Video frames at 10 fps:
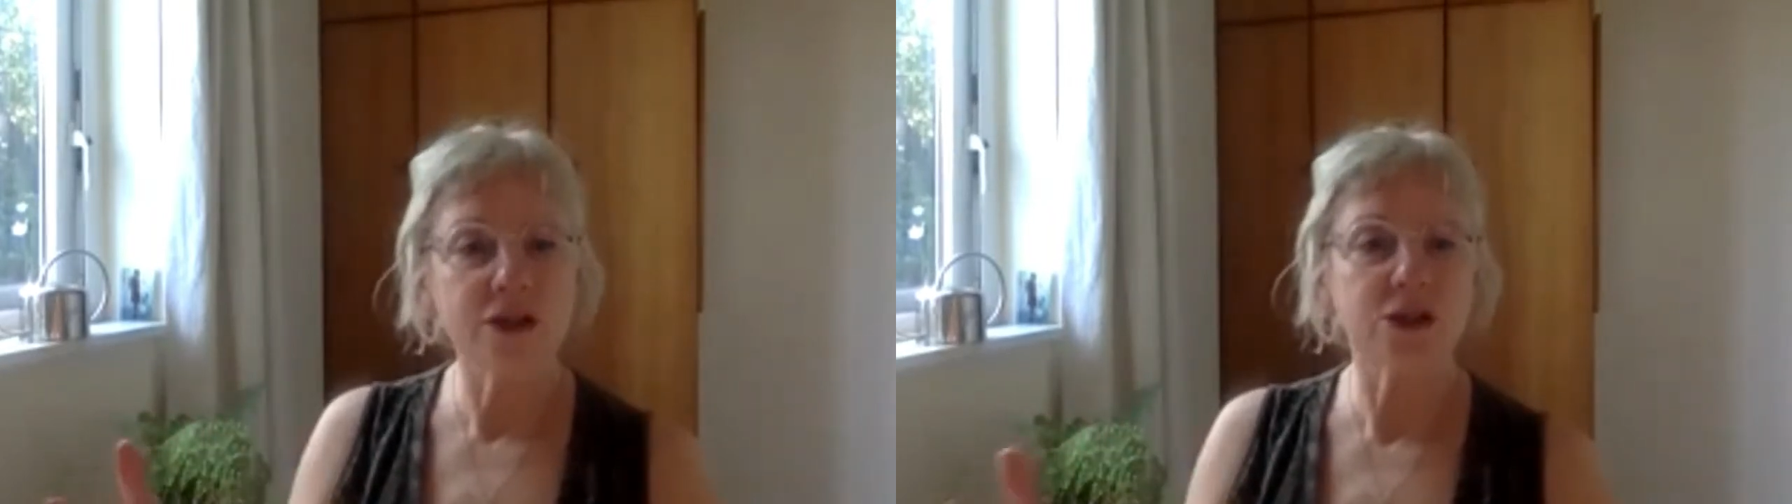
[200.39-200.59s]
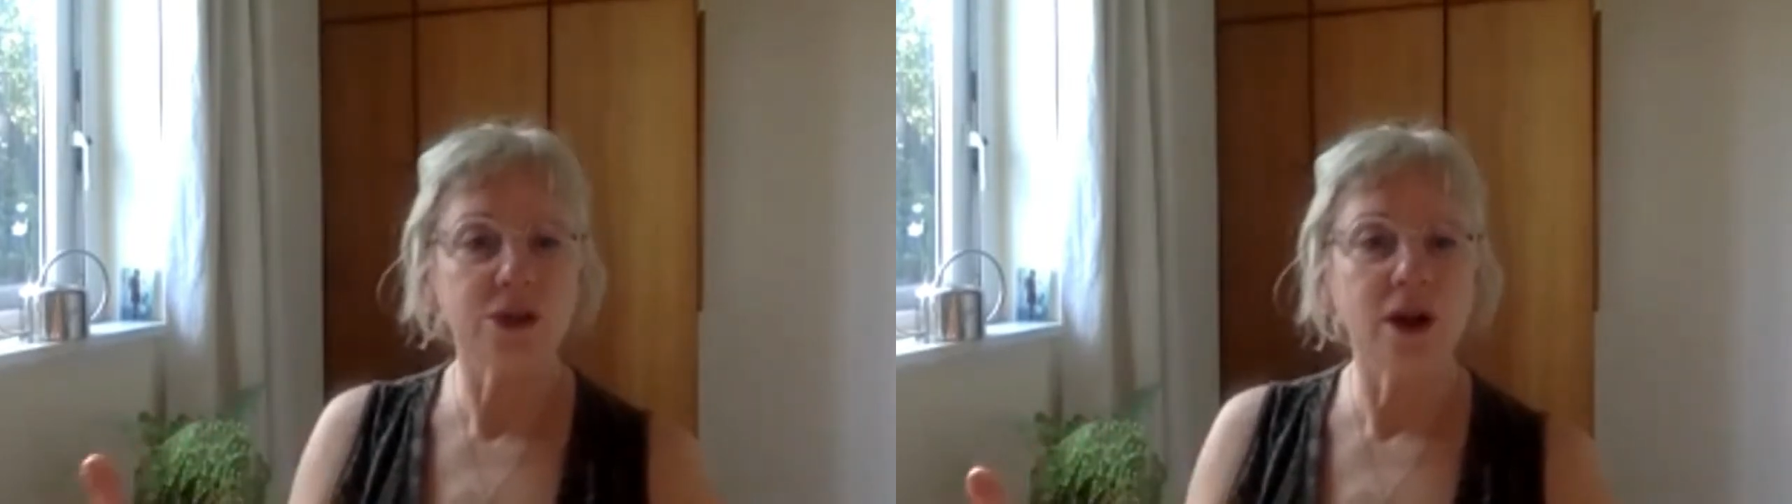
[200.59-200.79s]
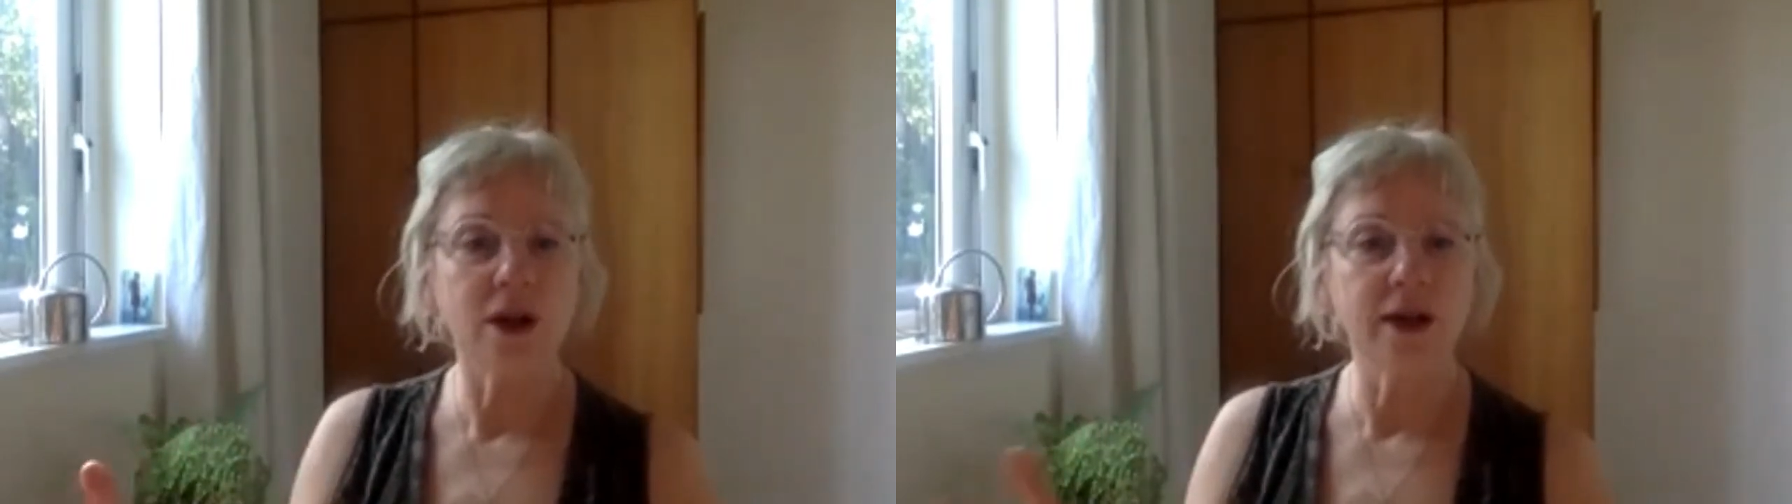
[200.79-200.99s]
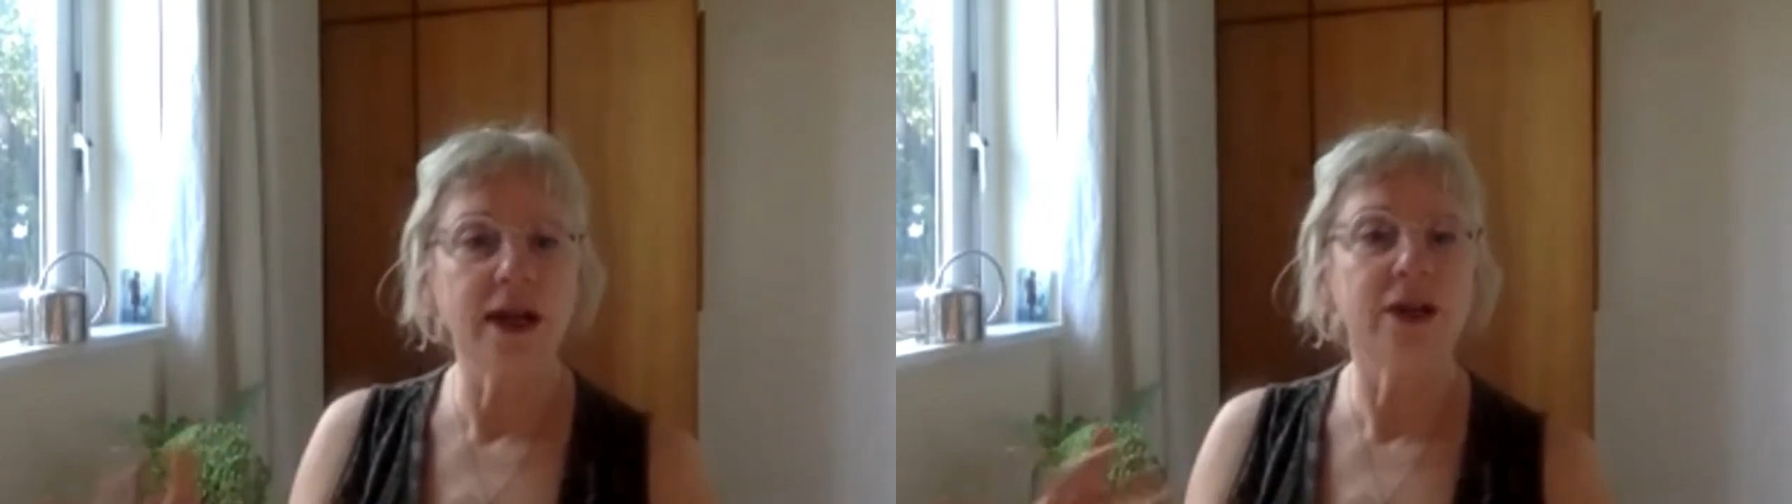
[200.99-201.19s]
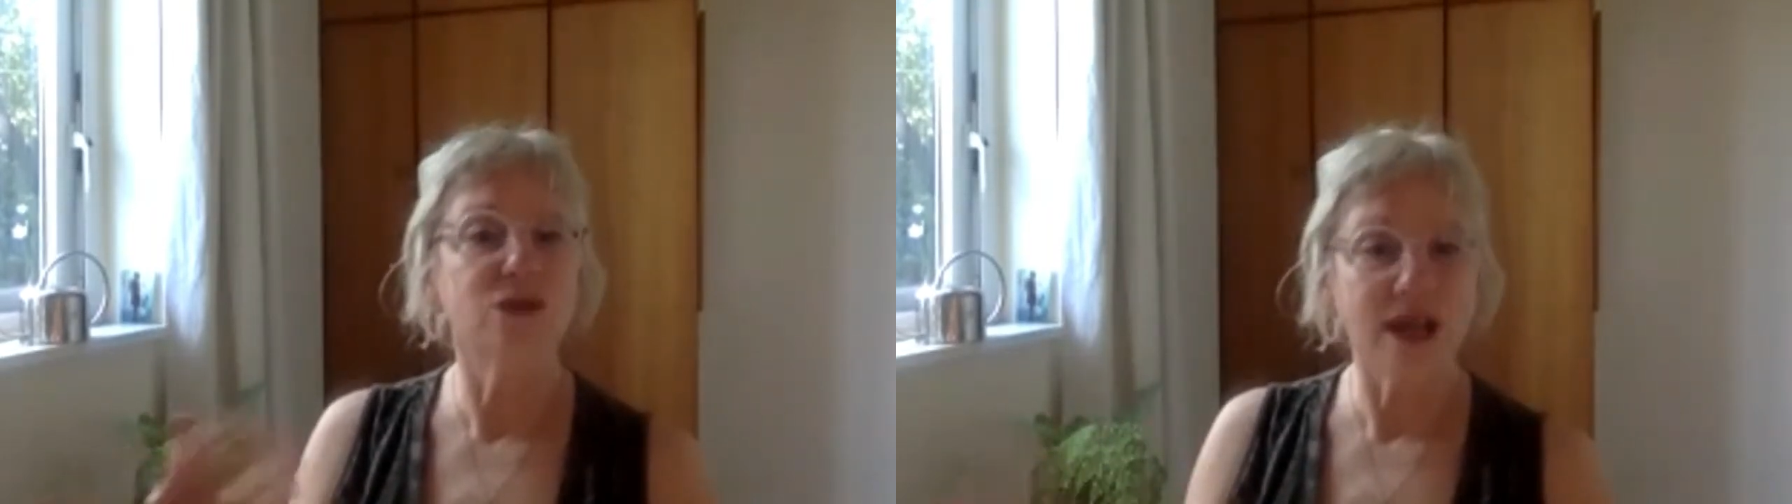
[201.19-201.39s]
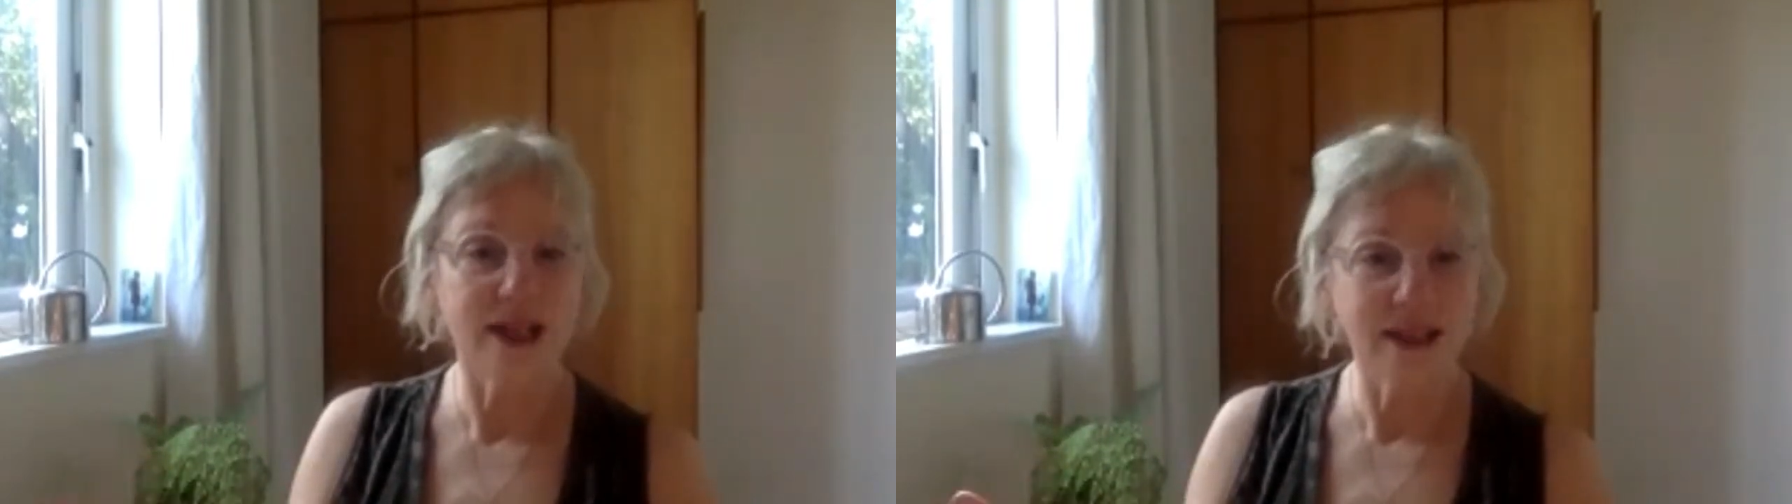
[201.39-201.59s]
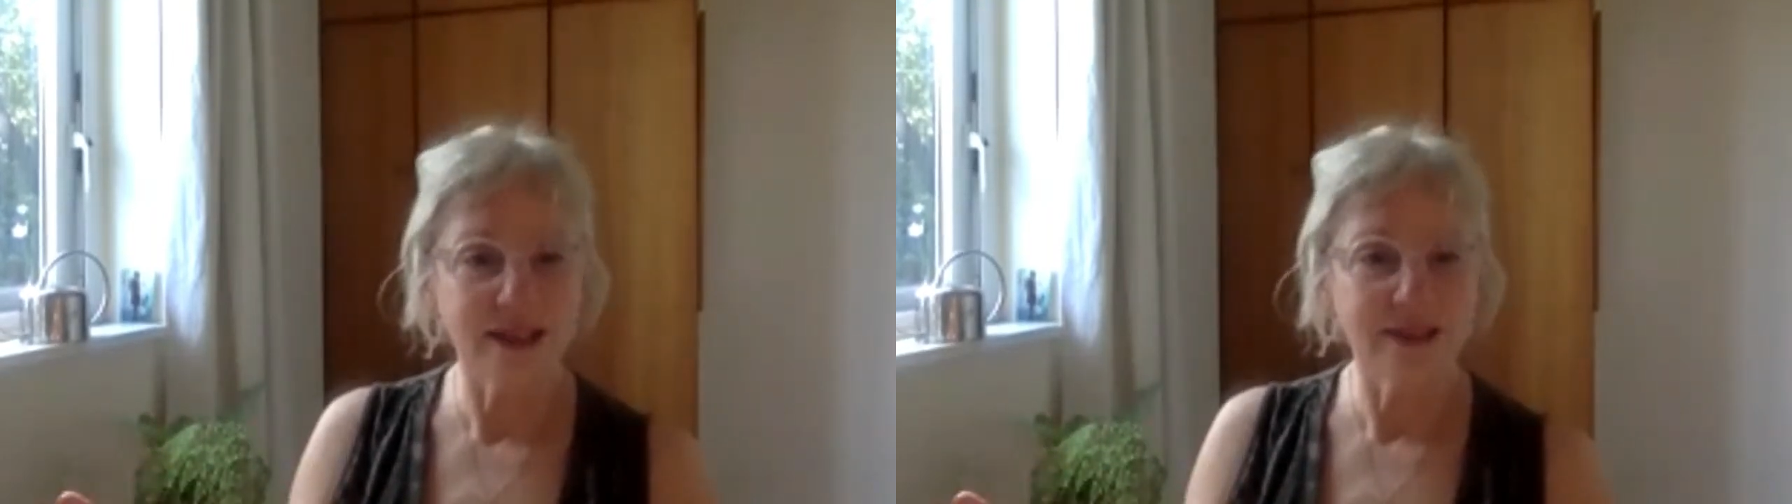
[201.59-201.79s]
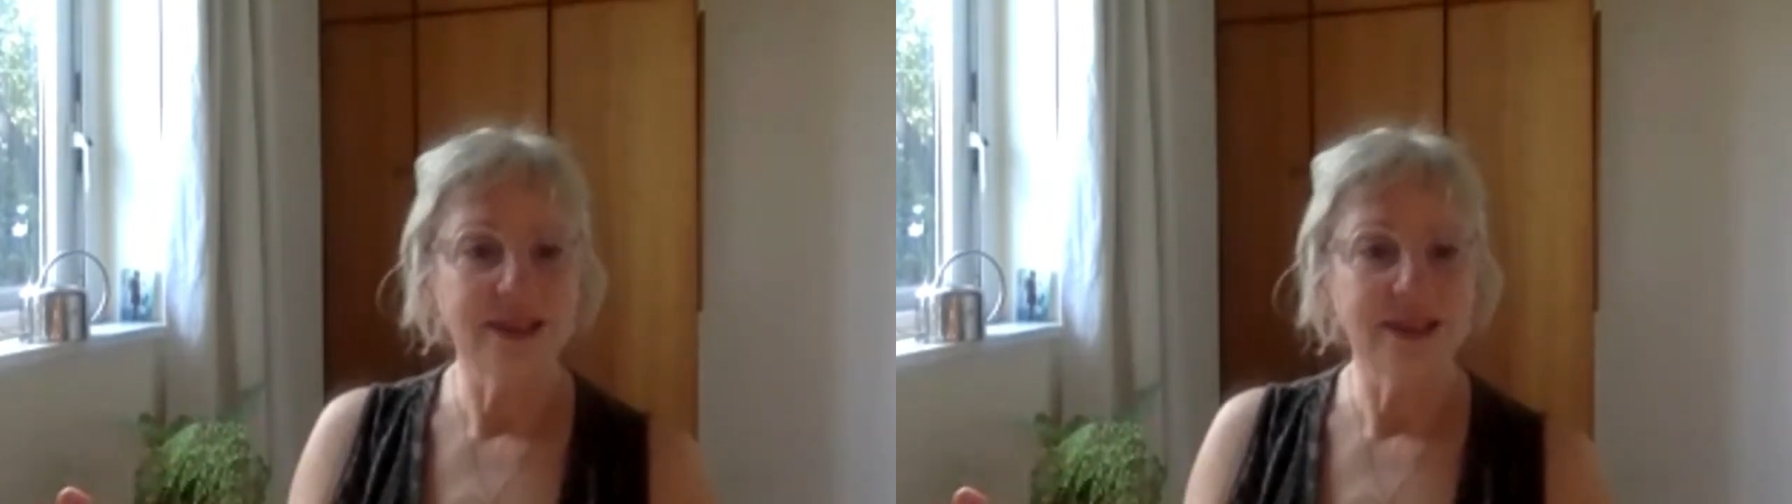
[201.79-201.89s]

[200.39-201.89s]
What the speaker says: visual art, and writing.